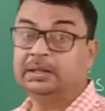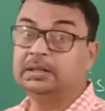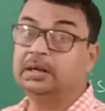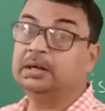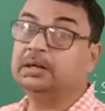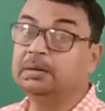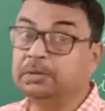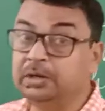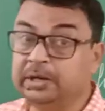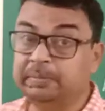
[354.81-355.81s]
the
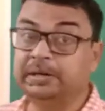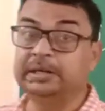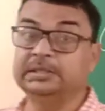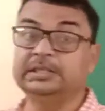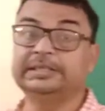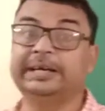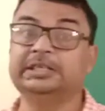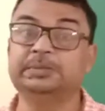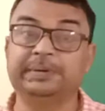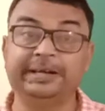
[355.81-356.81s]
communicable disease can
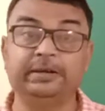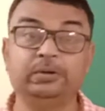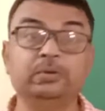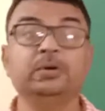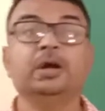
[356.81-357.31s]
spread to